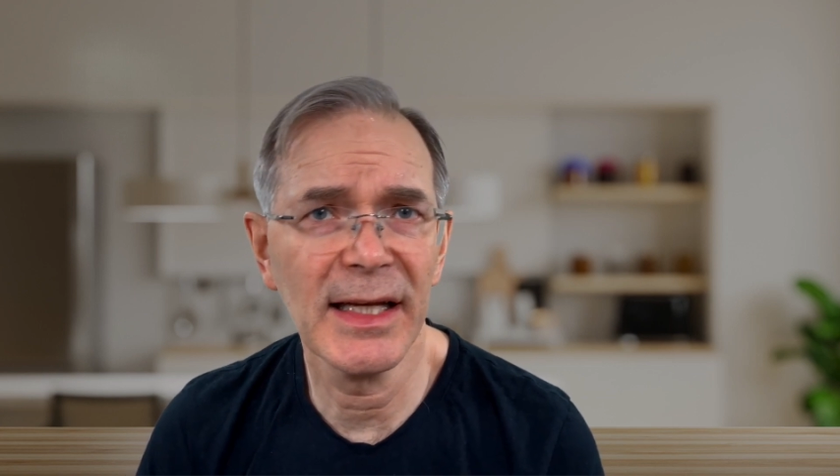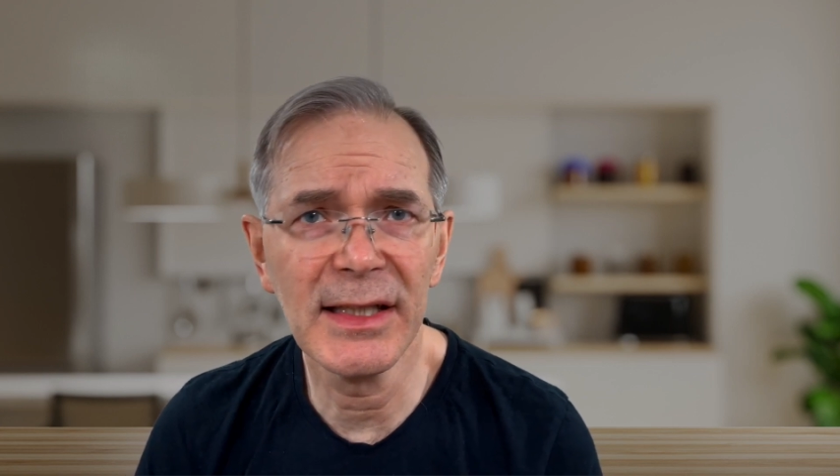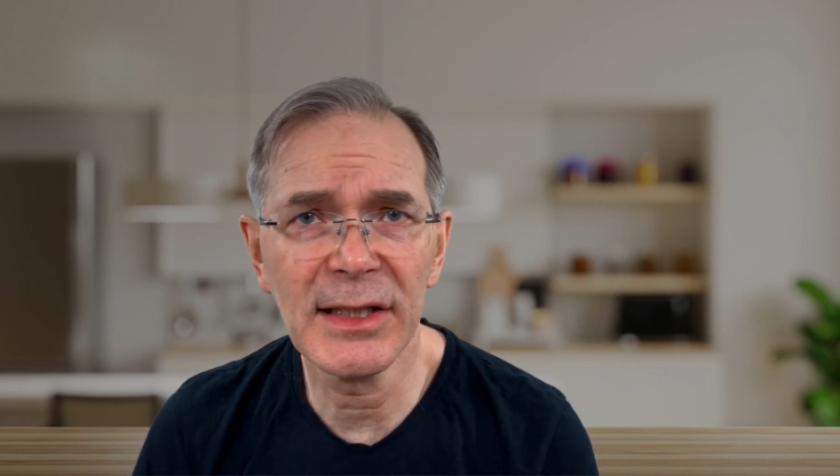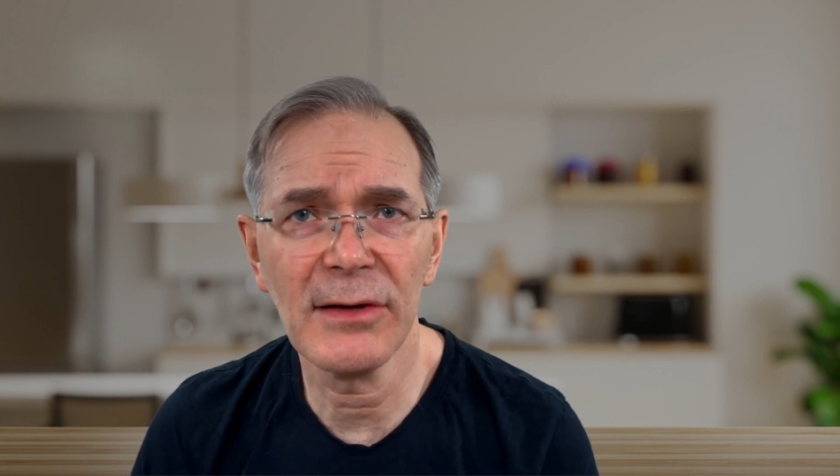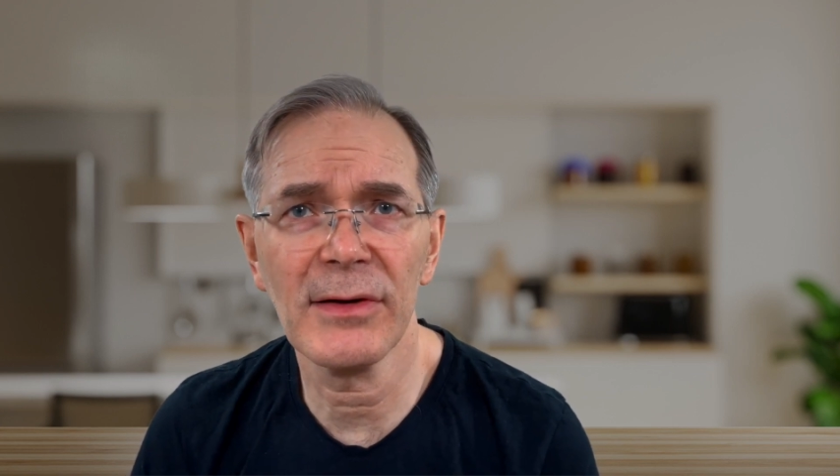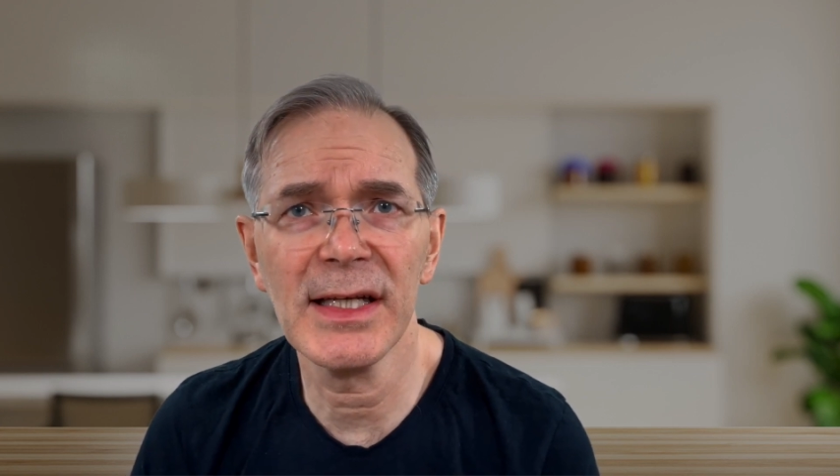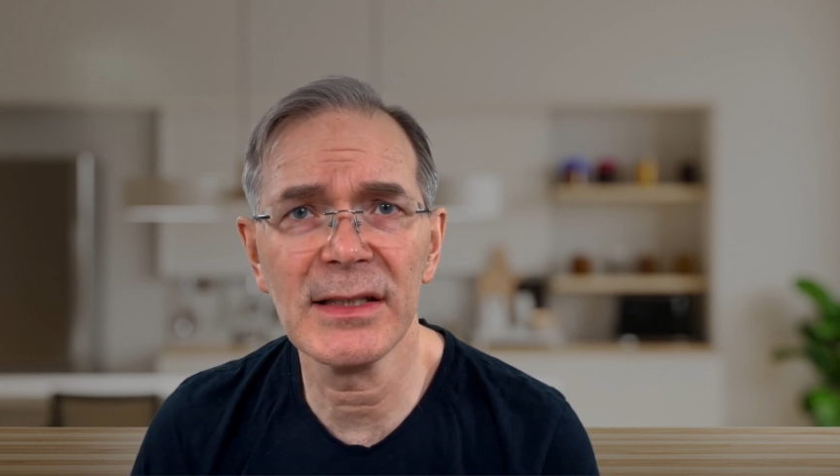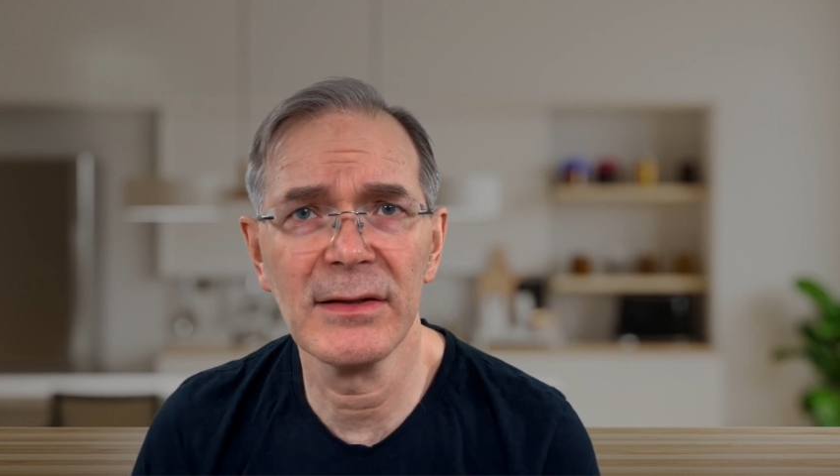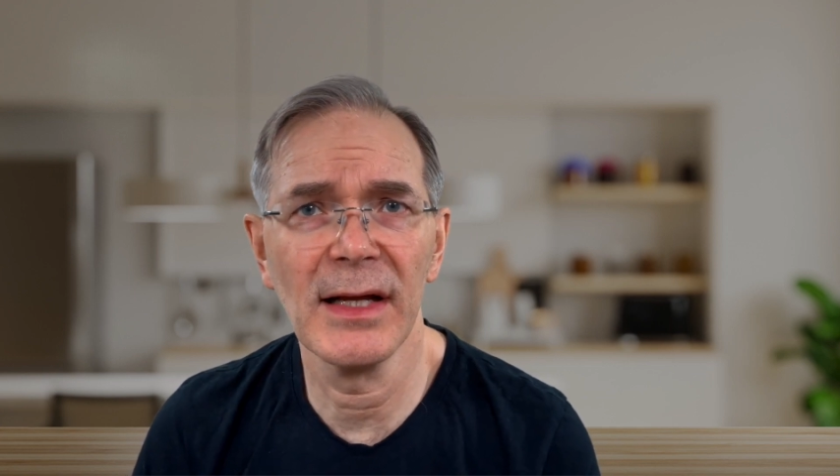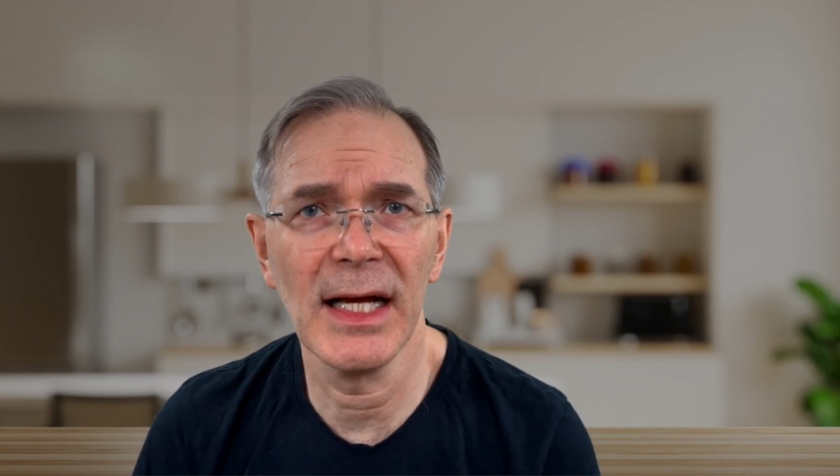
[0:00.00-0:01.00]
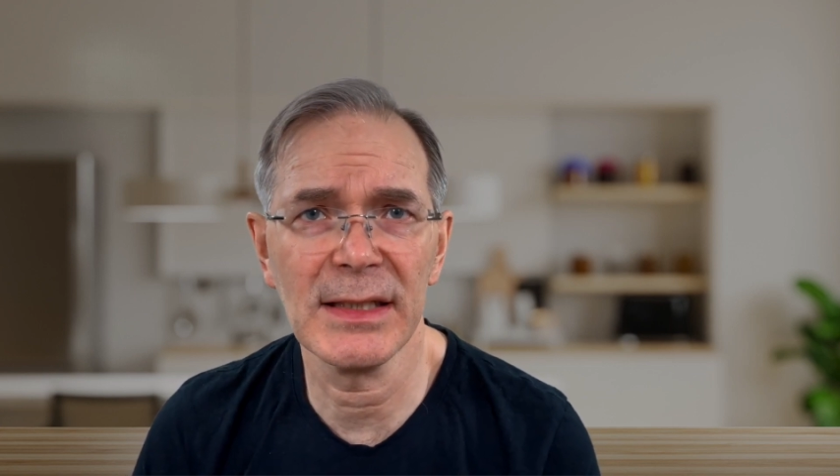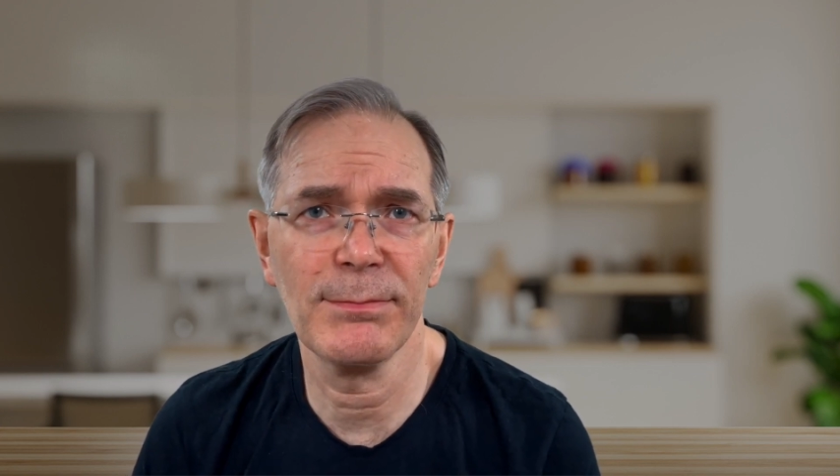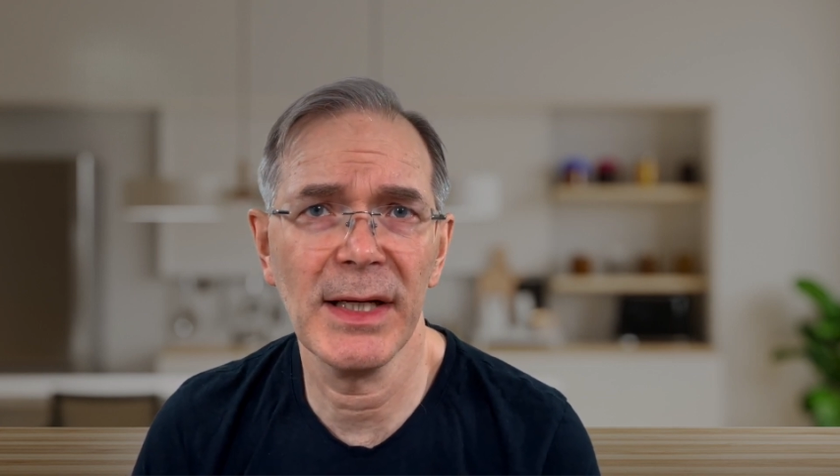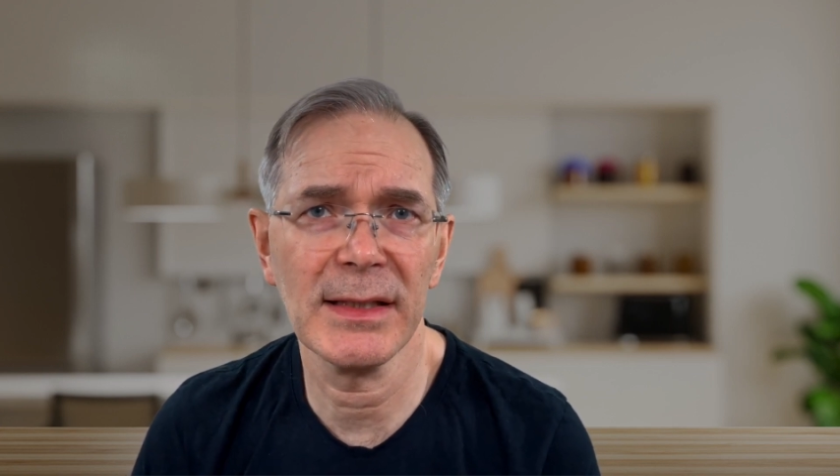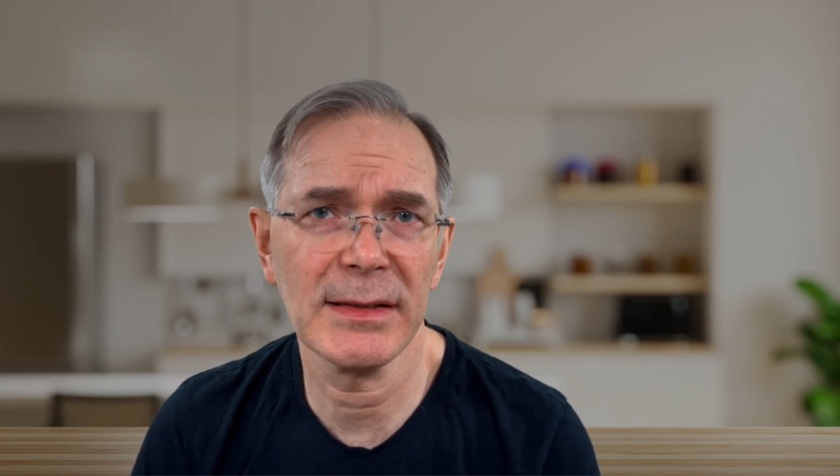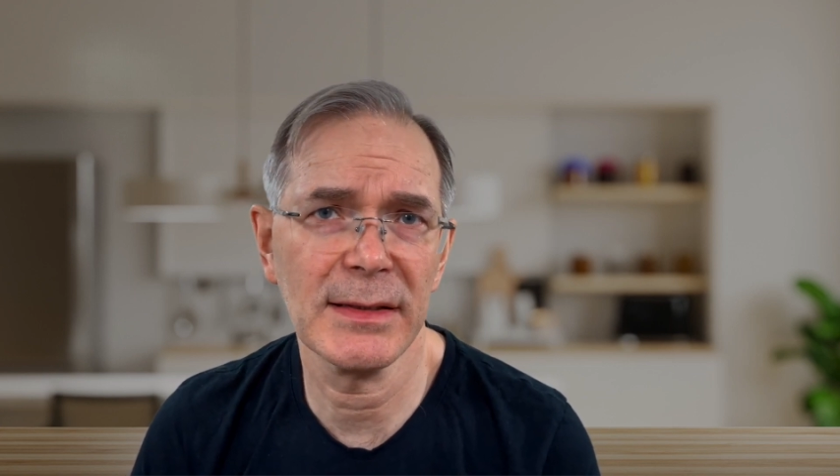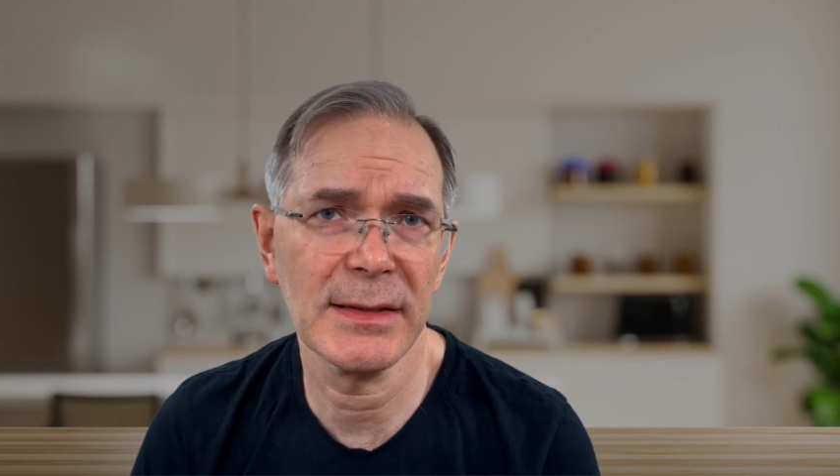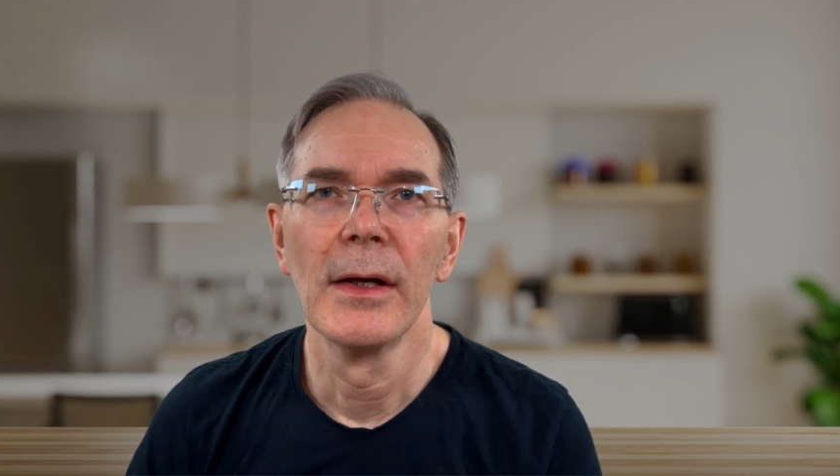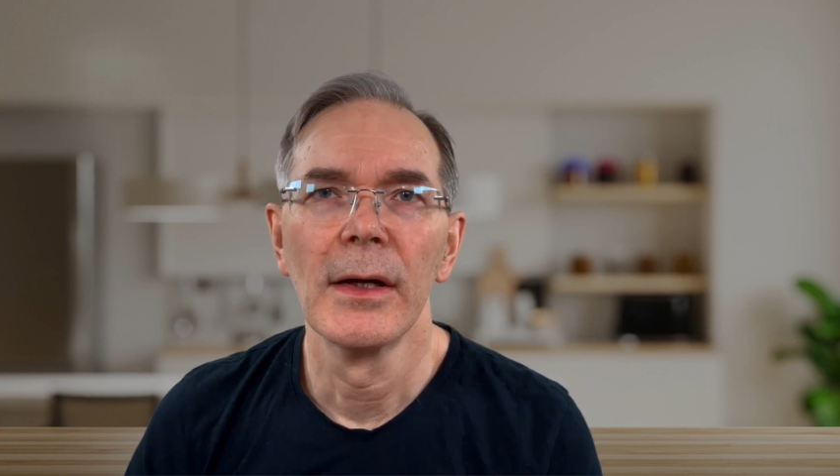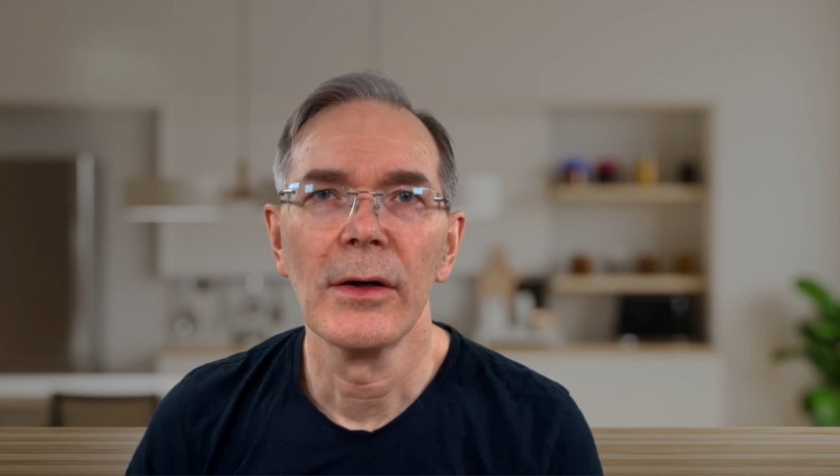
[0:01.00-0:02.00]
integration
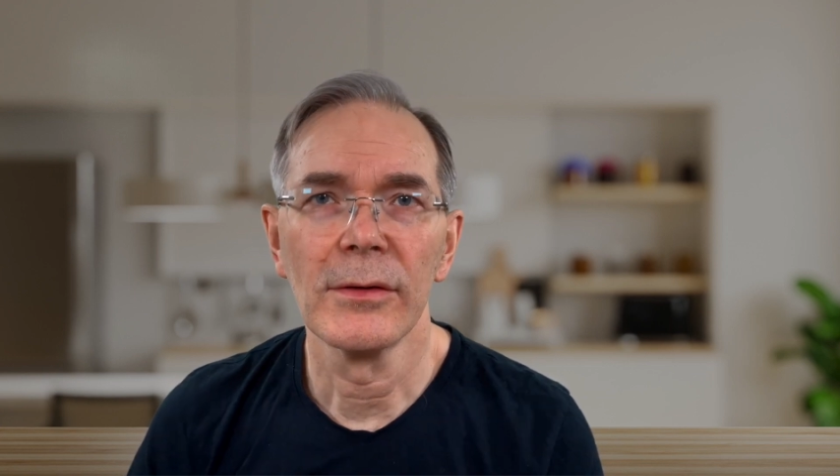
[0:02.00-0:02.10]
aspects.